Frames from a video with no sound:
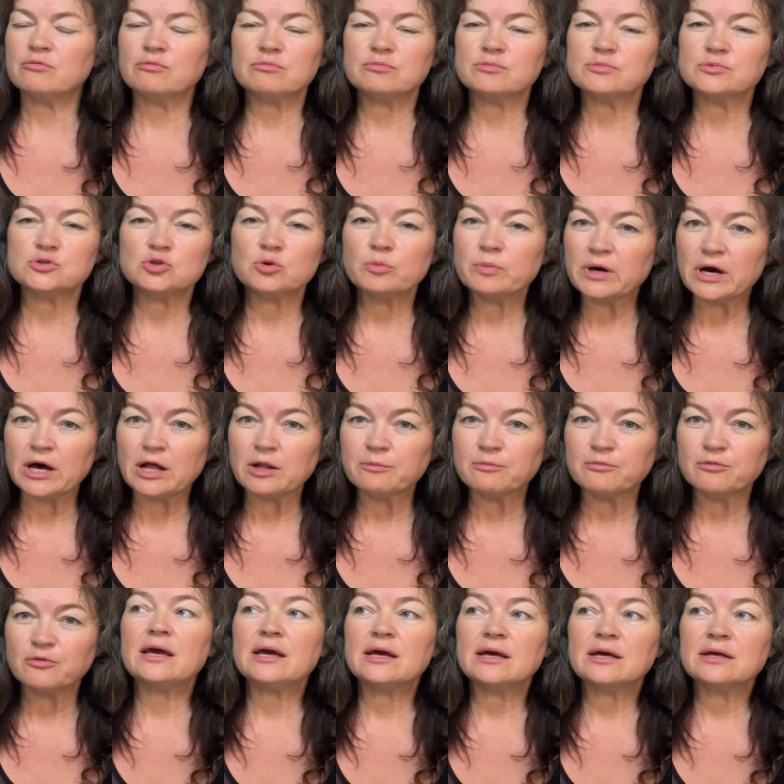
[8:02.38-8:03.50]
super
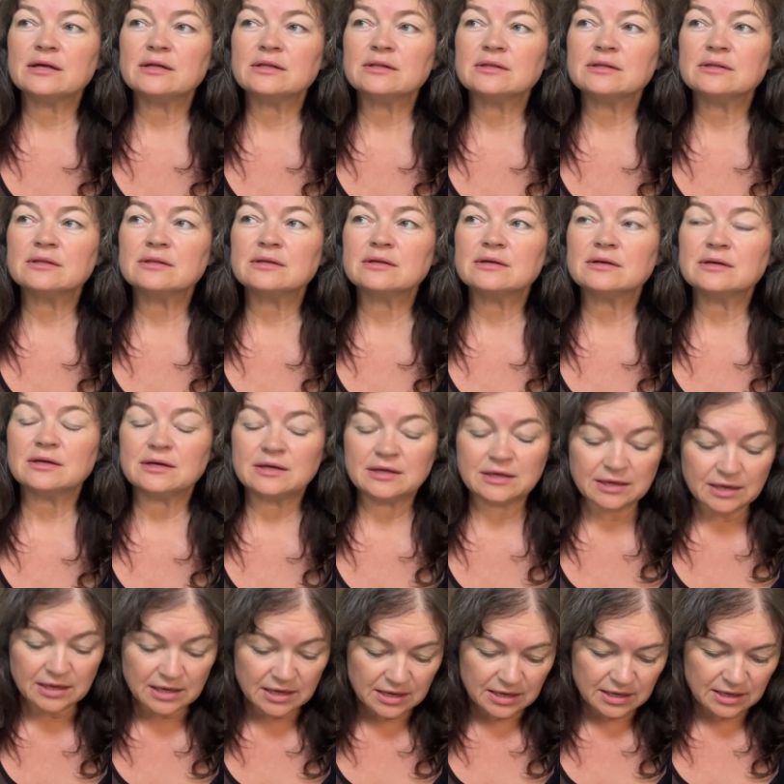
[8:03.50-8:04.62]
helpful. And
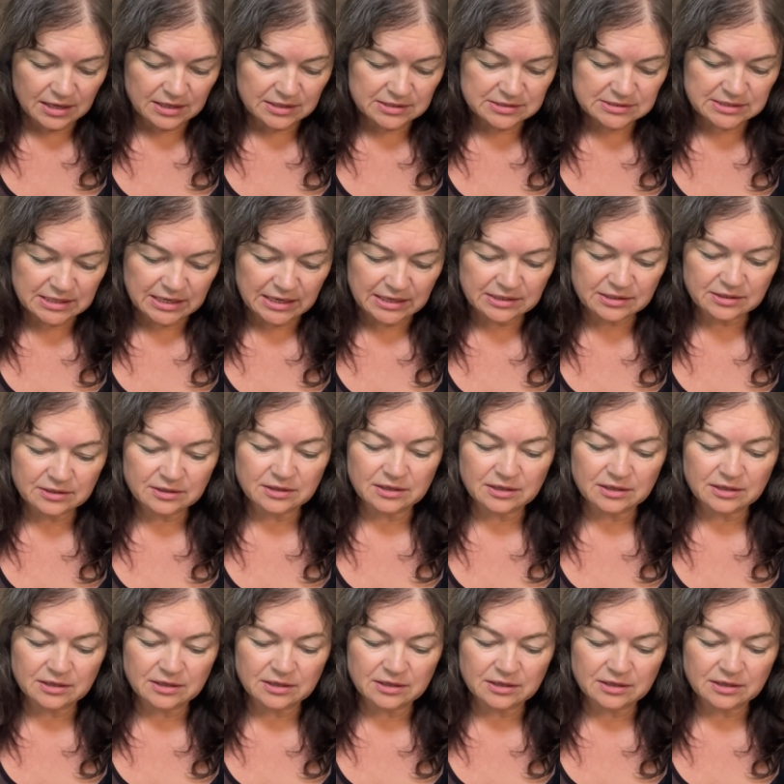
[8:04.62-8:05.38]
he said,